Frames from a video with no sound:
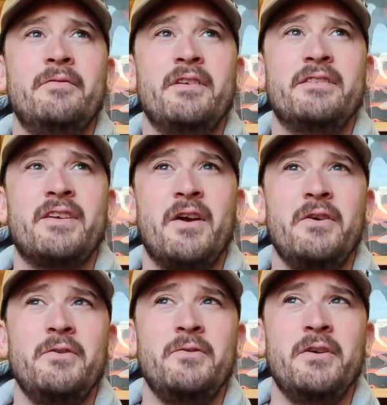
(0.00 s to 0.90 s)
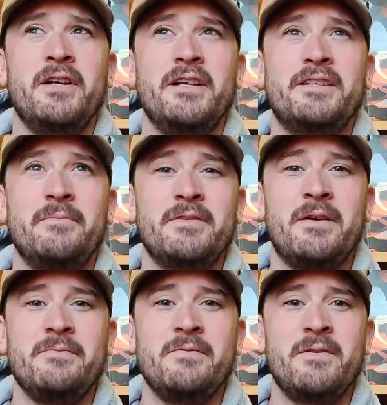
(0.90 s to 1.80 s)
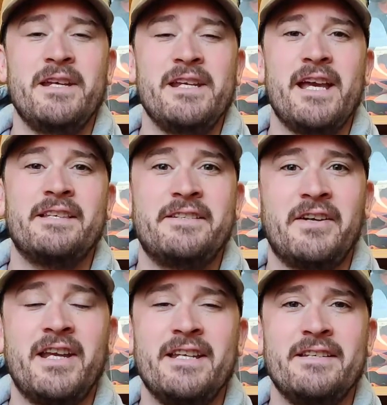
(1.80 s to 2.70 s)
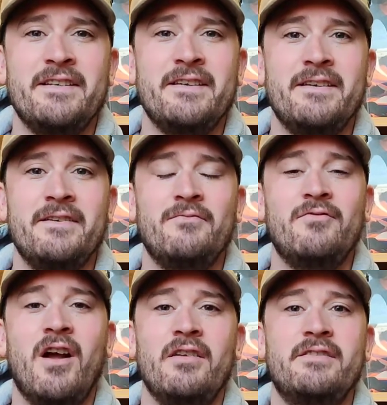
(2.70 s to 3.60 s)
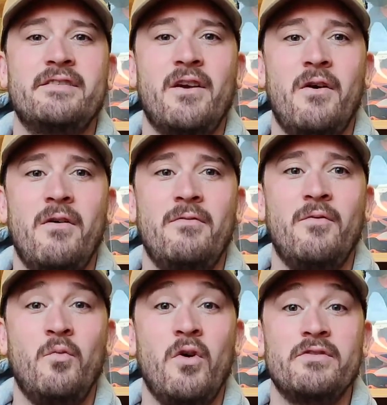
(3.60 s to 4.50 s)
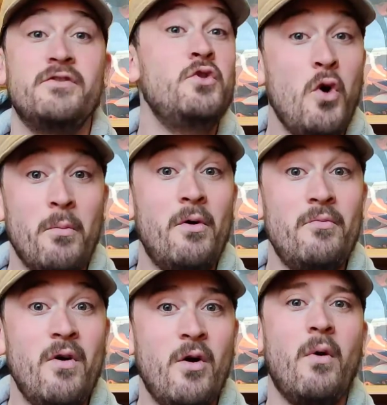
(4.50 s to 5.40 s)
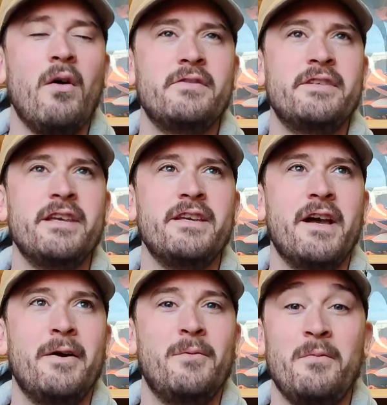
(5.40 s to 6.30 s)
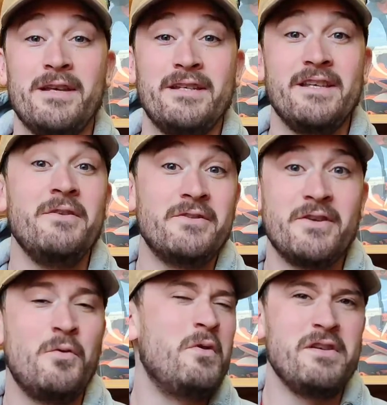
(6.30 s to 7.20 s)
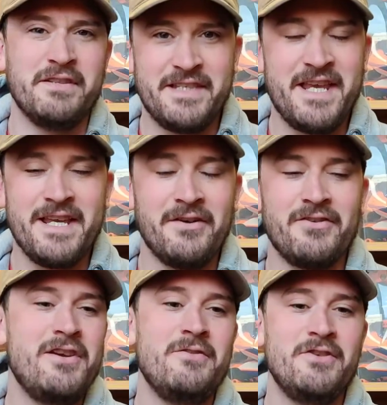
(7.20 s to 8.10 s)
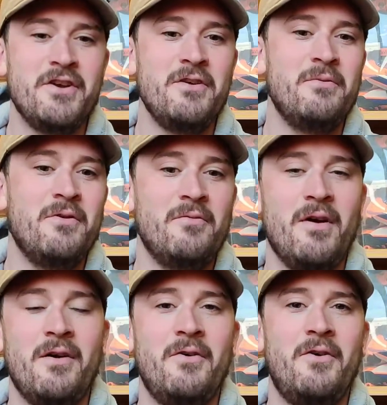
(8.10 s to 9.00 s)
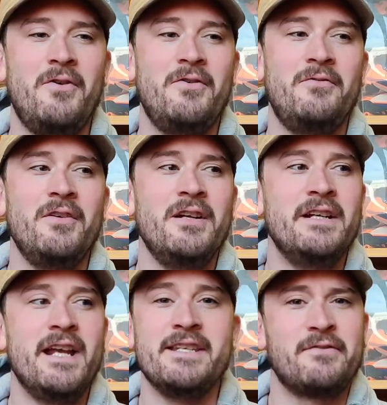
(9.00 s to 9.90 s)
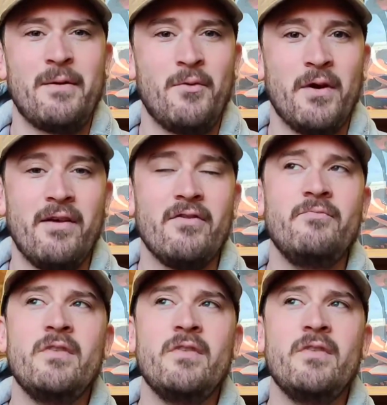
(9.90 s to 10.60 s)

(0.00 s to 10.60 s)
So sometimes we can get stuck into ruts of what's normal, or what's what we used to, or what you see on YouTube or Instagram or whatever.